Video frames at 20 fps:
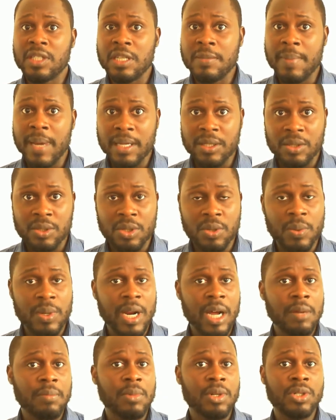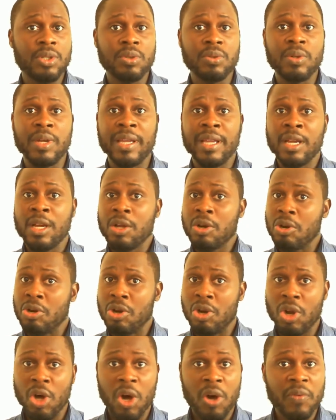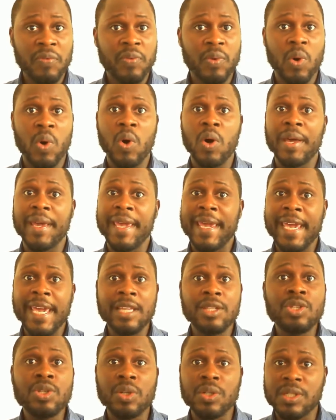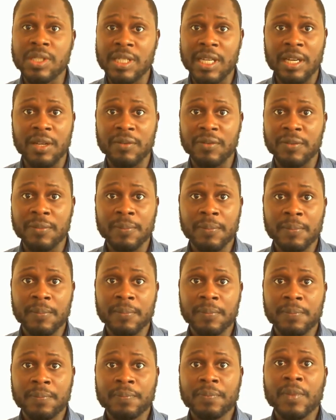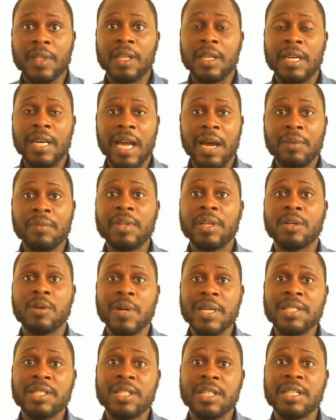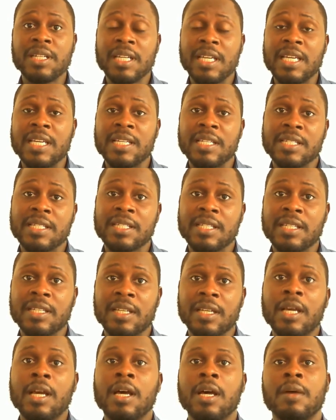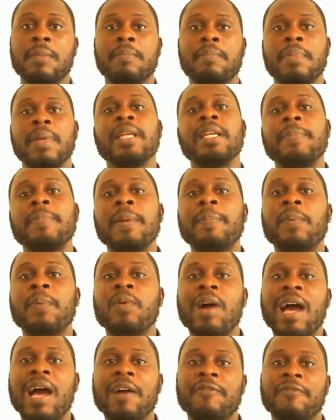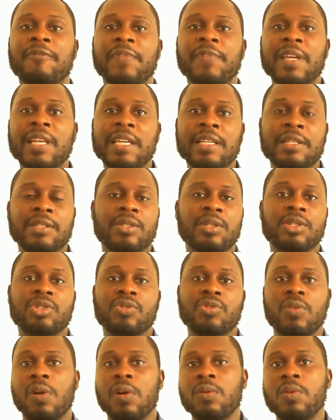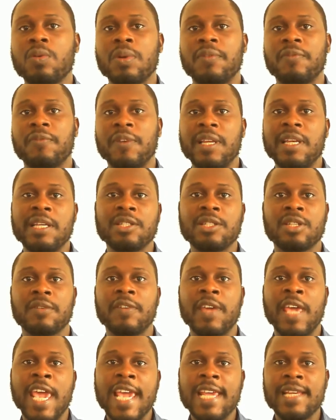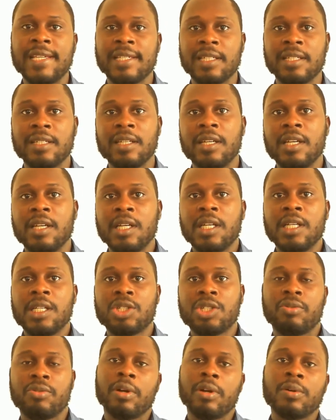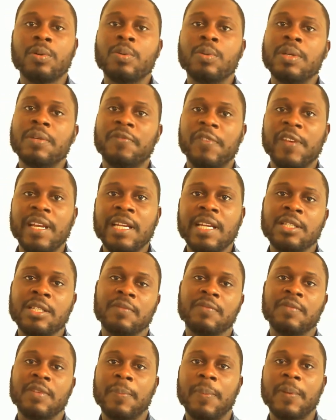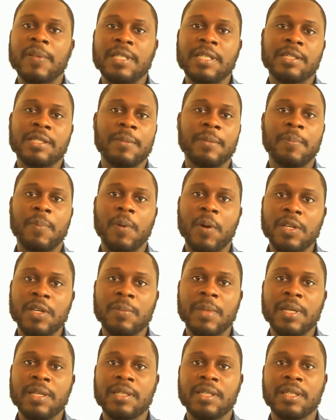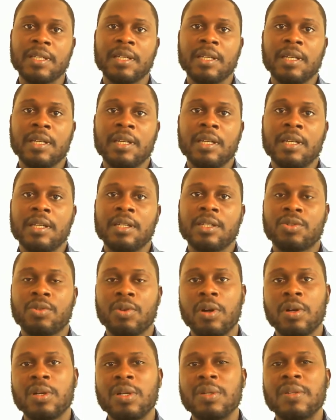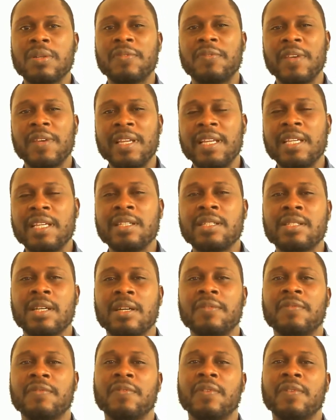has to do with how much you love or hate yourself. Now the question is, many people have feelings or struggle with feelings of hate, struggle with feelings of disappointment, struggle with feelings of